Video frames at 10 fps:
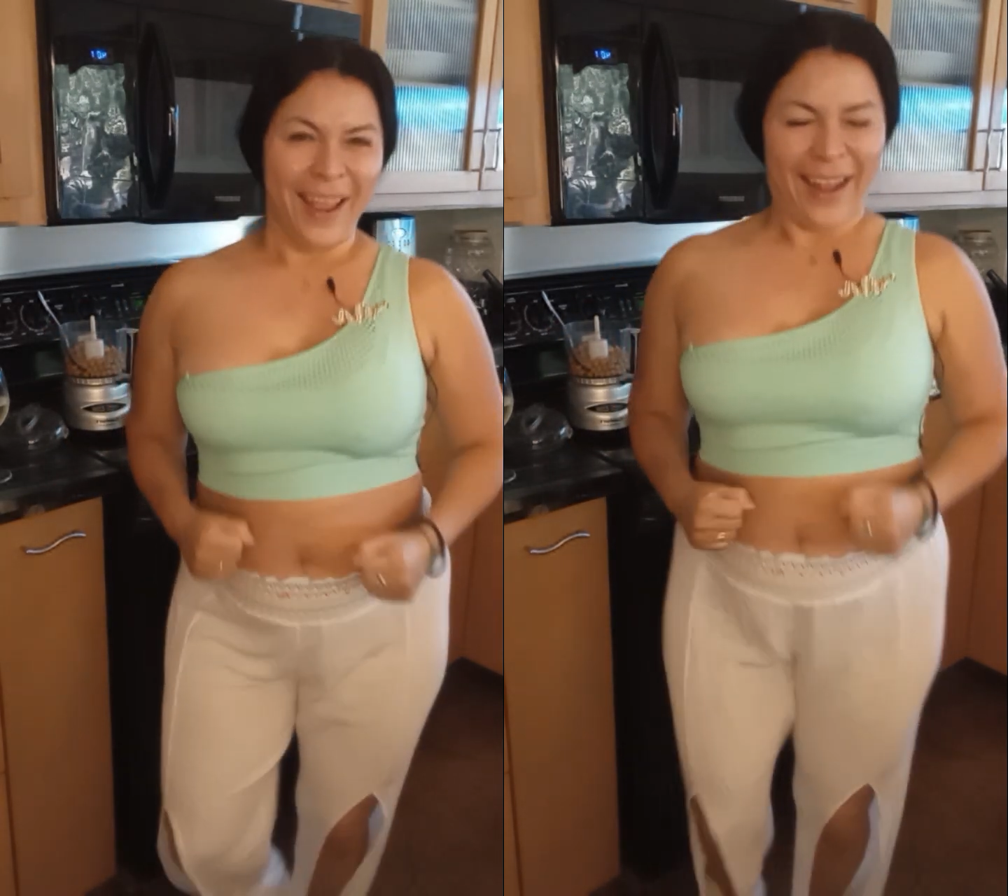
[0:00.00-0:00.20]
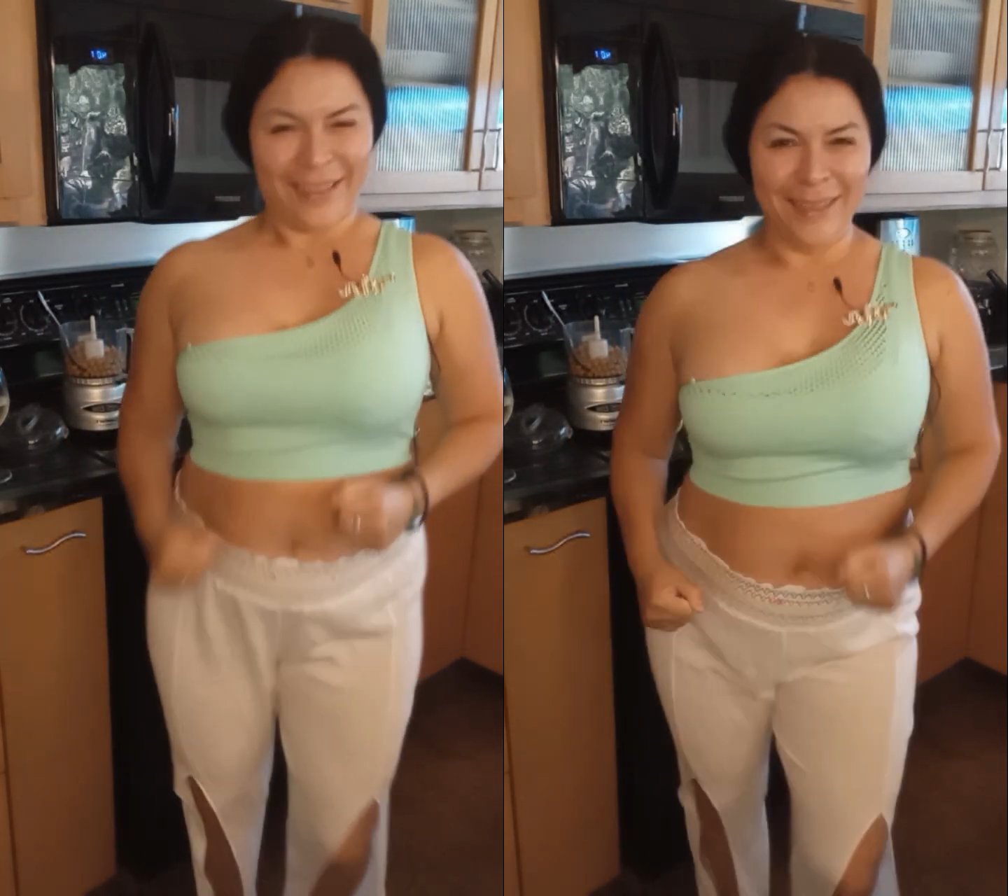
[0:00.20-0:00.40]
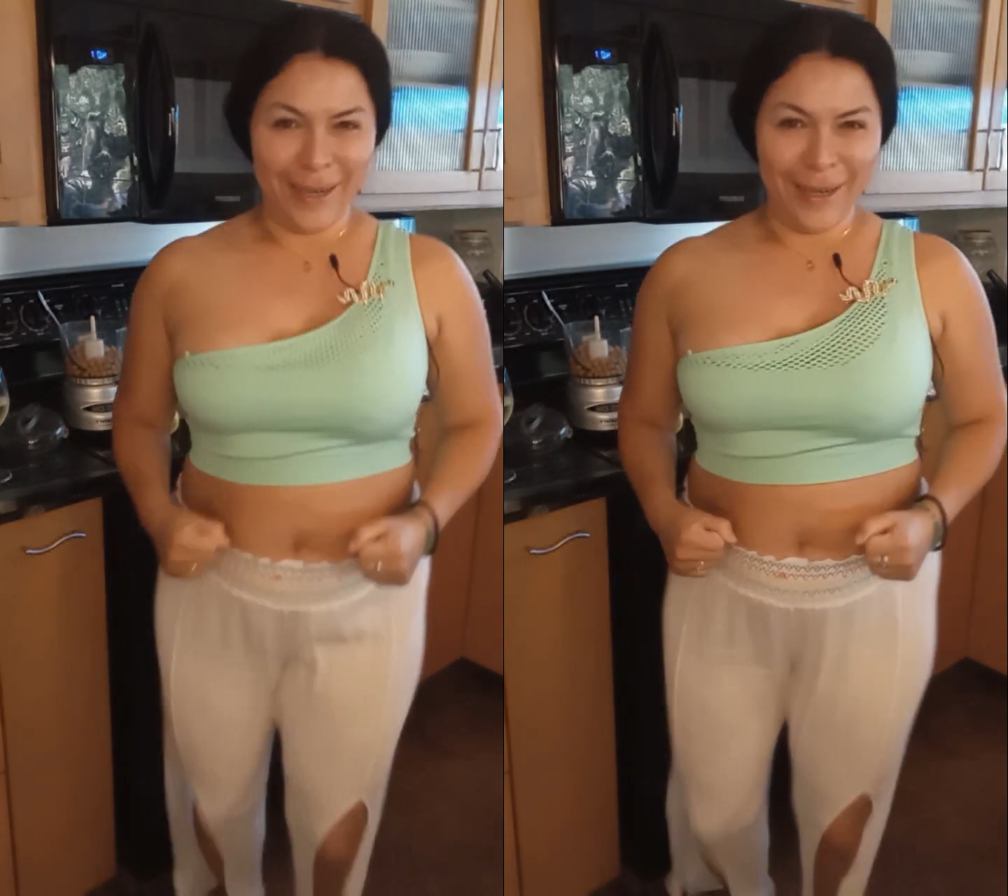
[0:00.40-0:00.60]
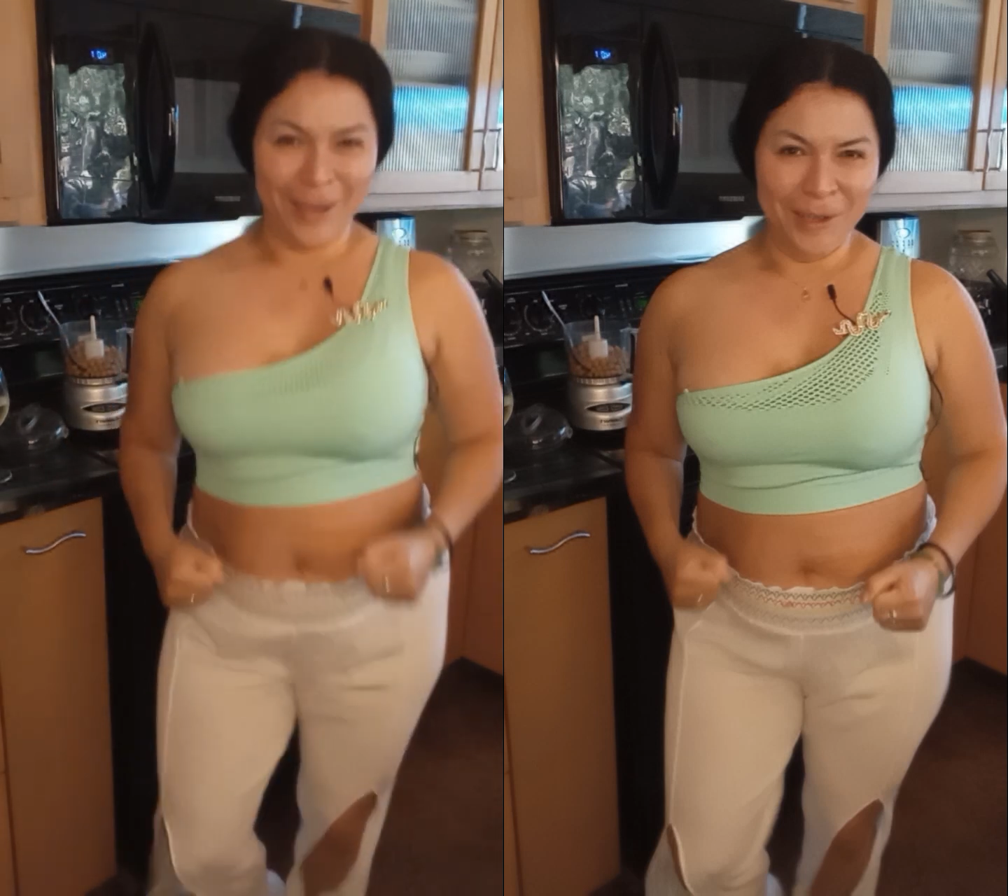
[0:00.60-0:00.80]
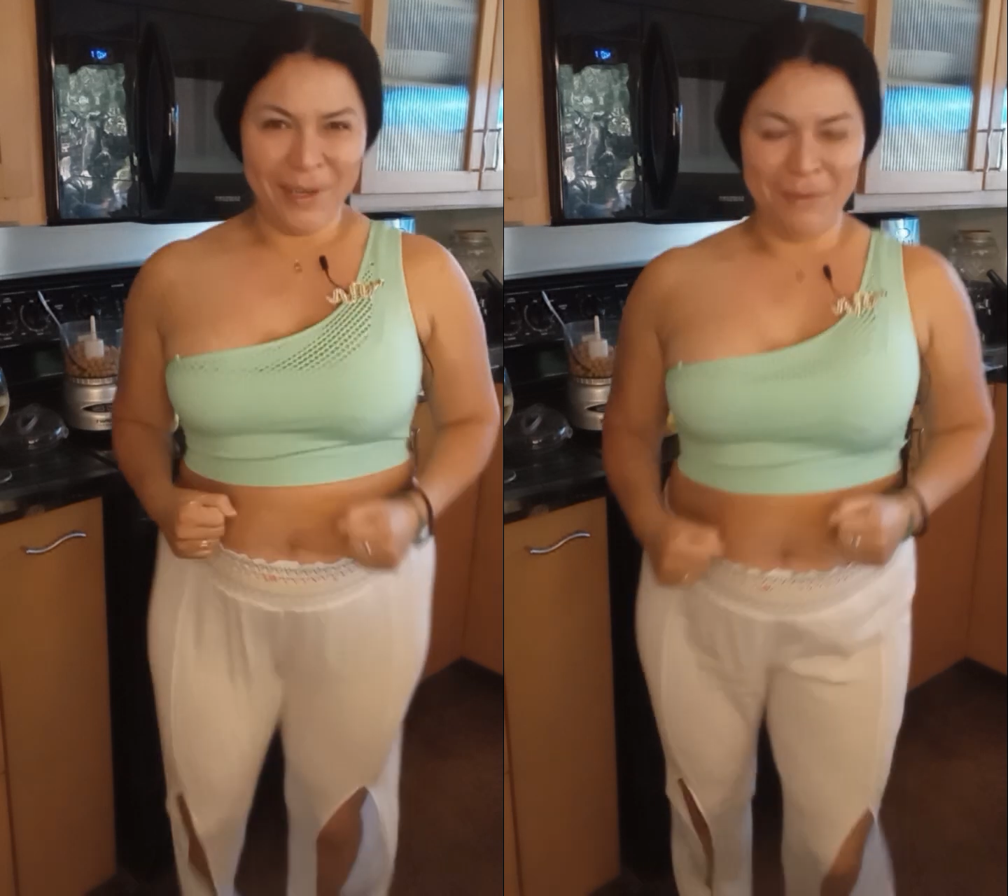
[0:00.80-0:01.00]
I think I
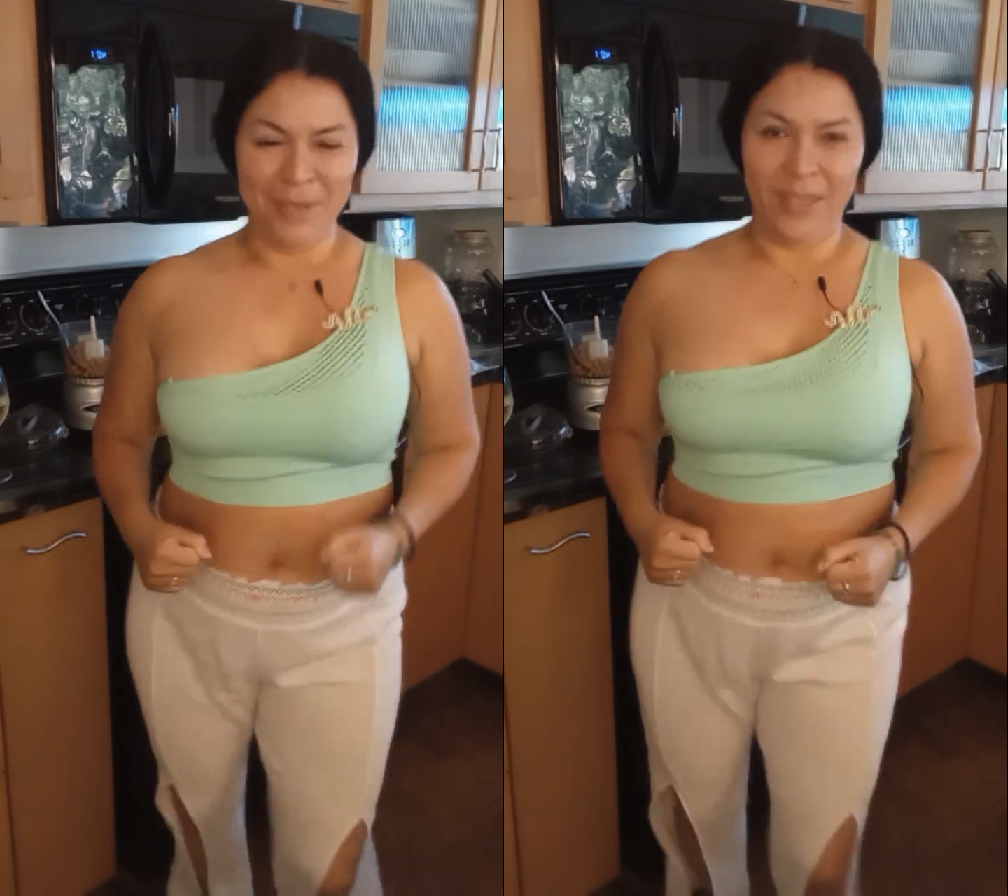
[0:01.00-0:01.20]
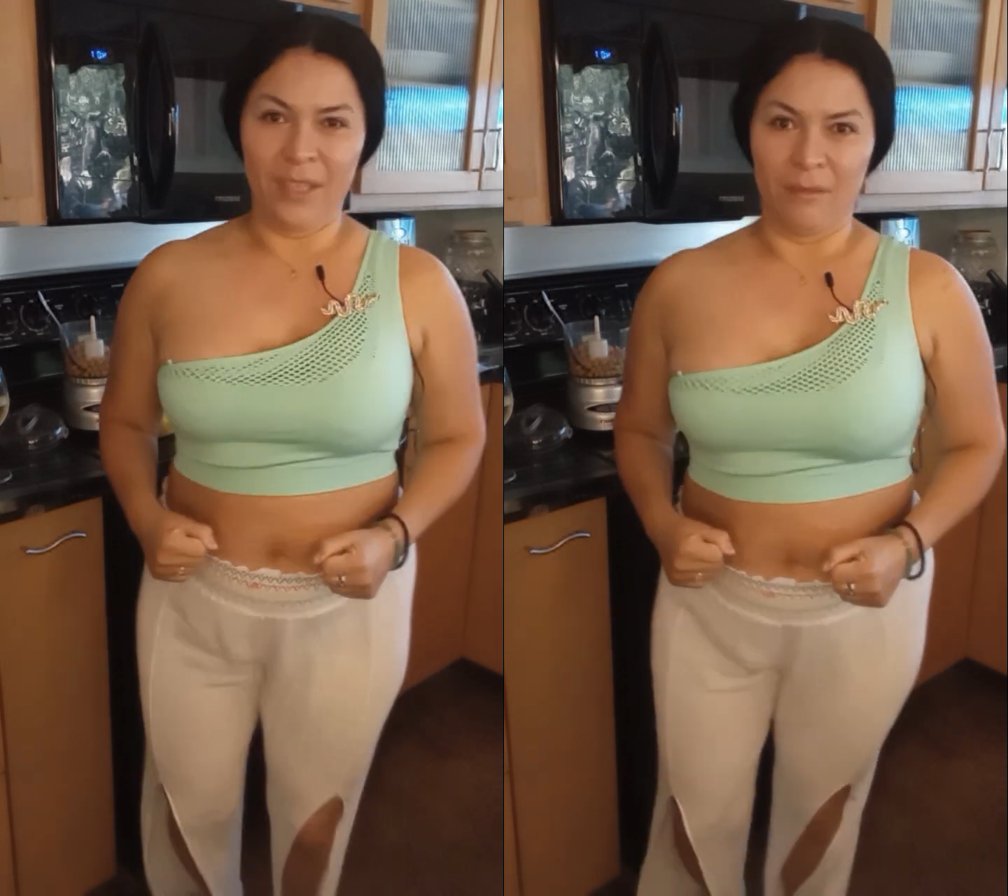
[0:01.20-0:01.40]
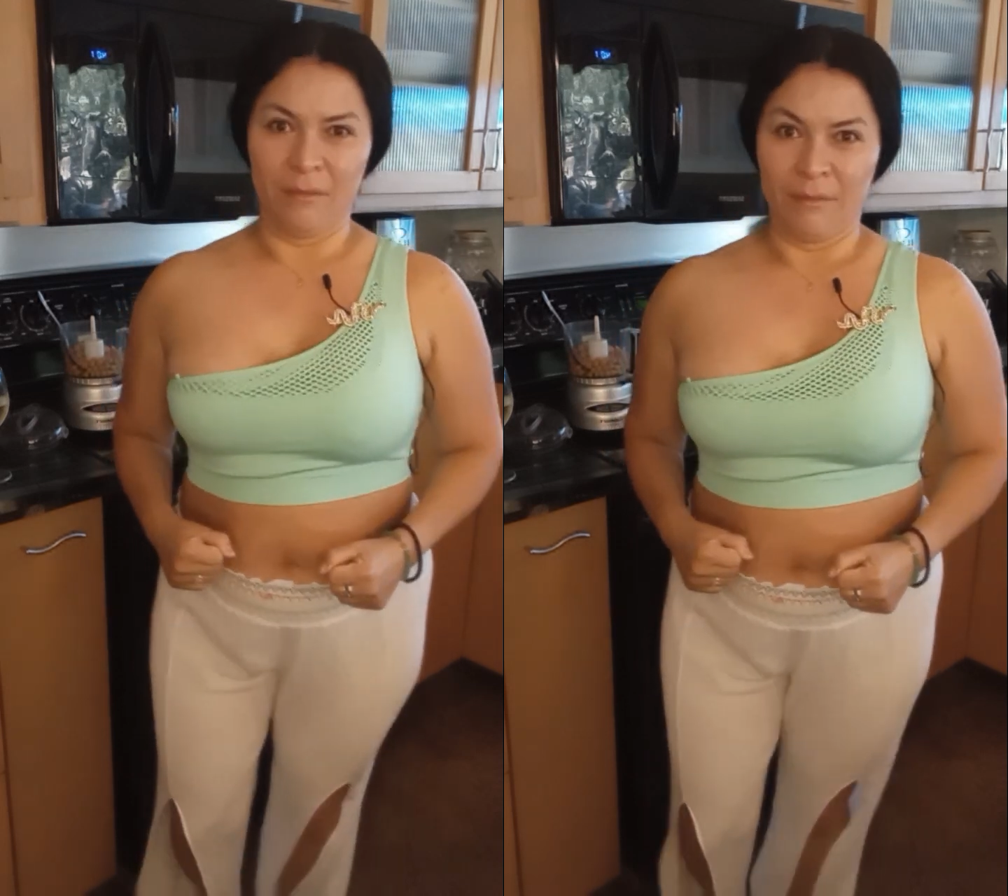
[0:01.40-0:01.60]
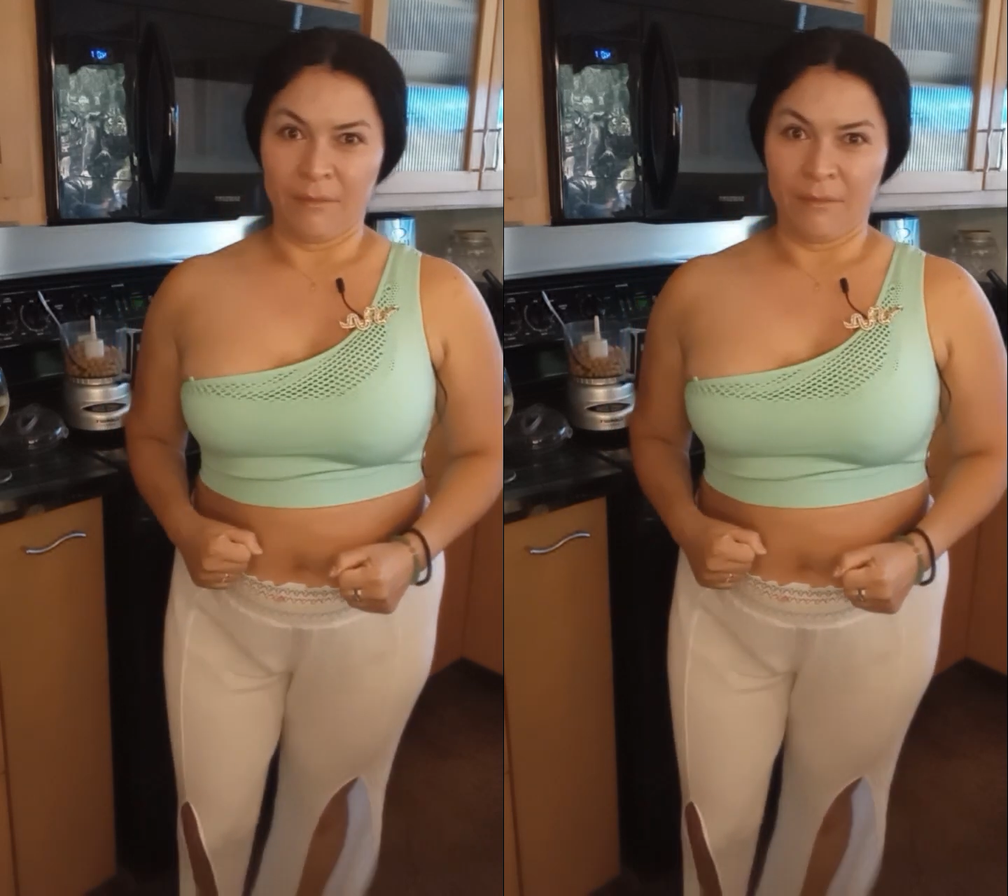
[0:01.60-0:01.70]
got away with it.